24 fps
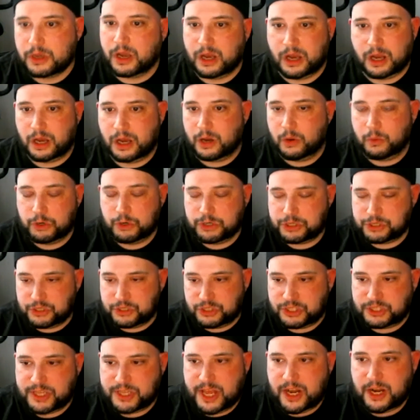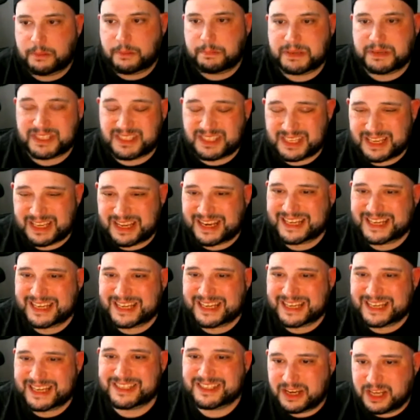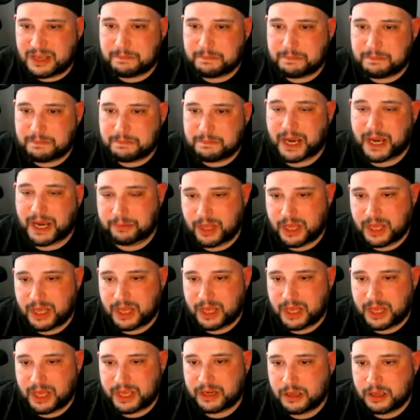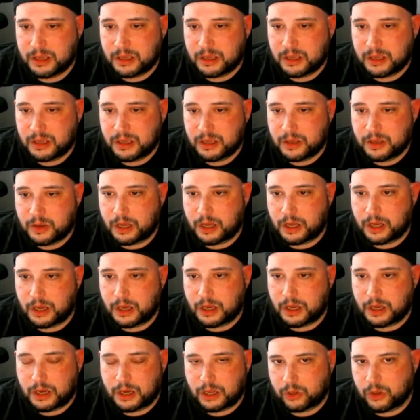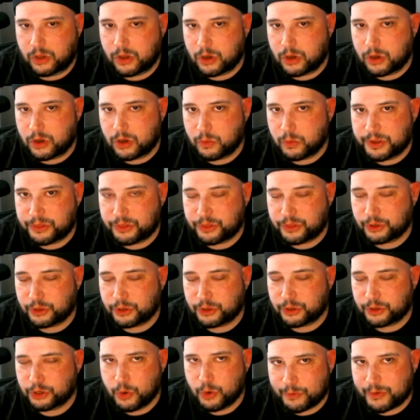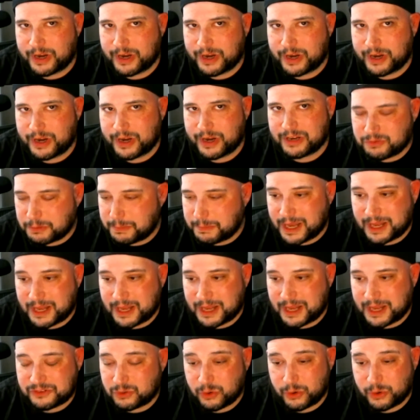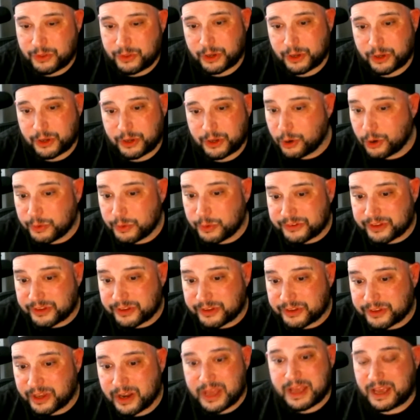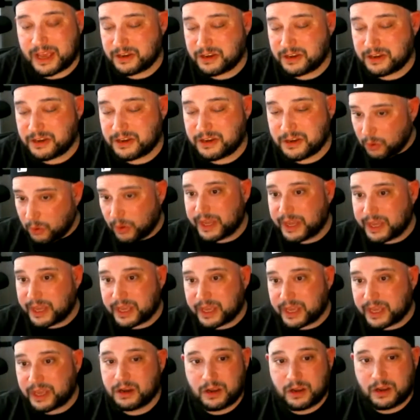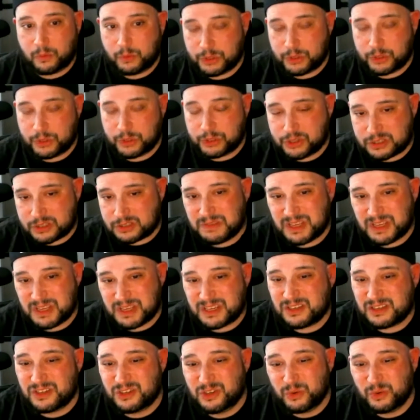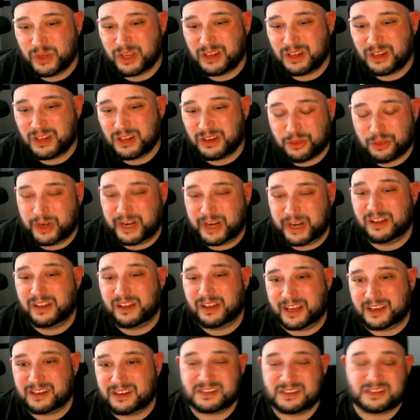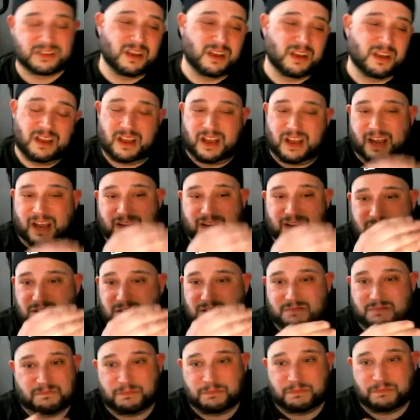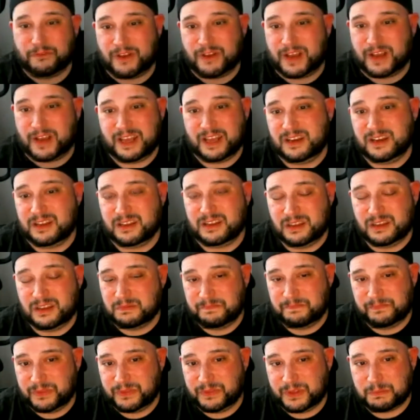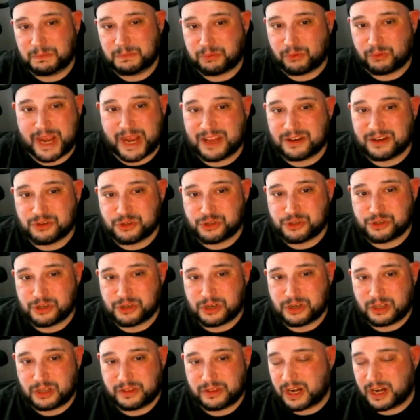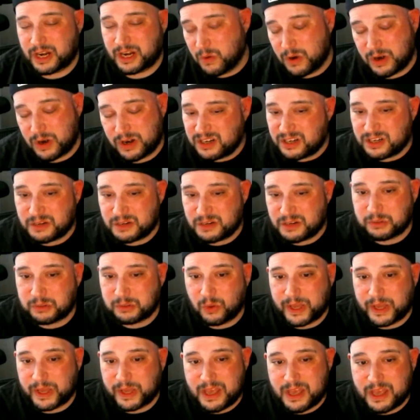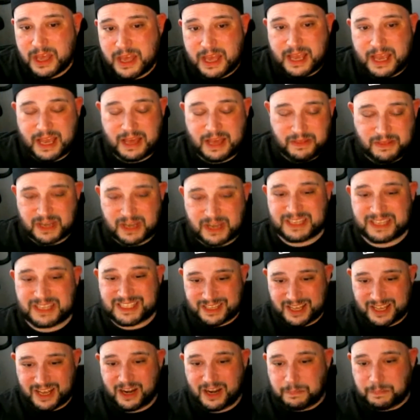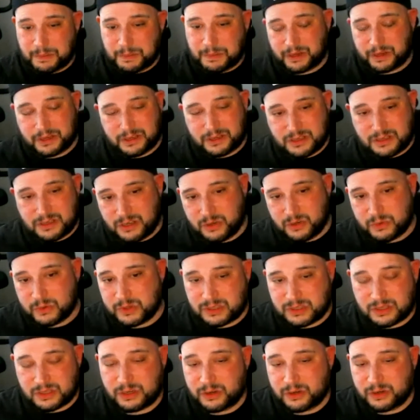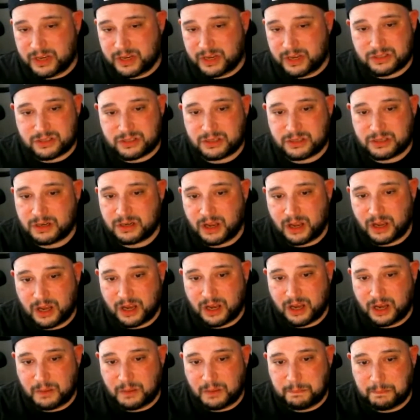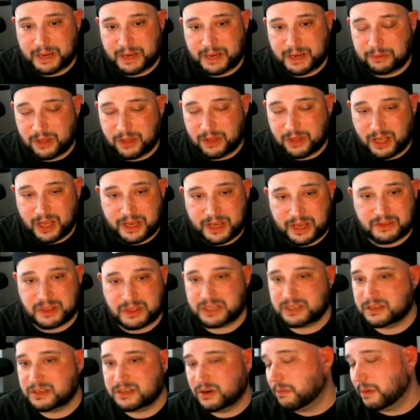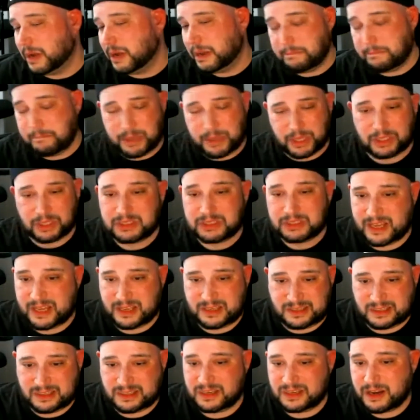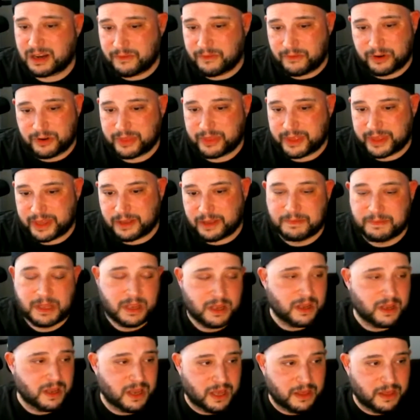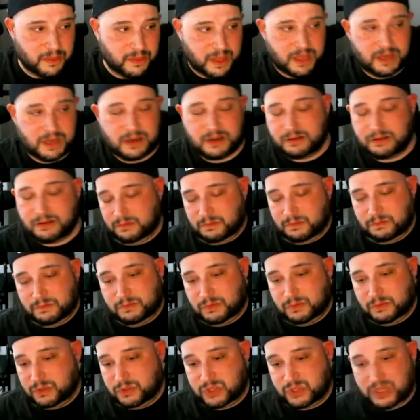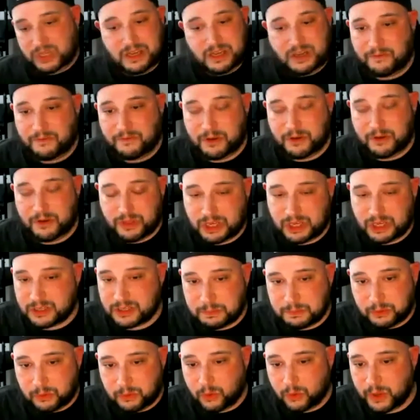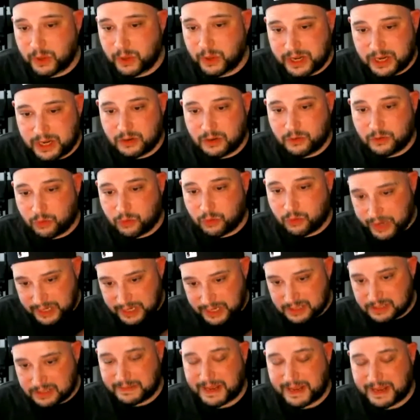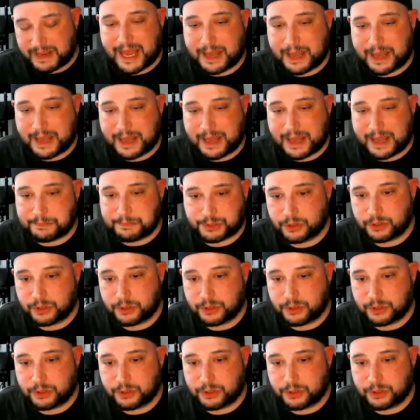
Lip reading: which set up a CI/CD pipeline along with going right to the repository the code was in and deploying it with just me doing 3 clicks. I just provided the branch that I wanted to deploy, and then it set up a continuous integration pipeline that did all my build tests and everything, and then sent everything and deployed it right to my app service.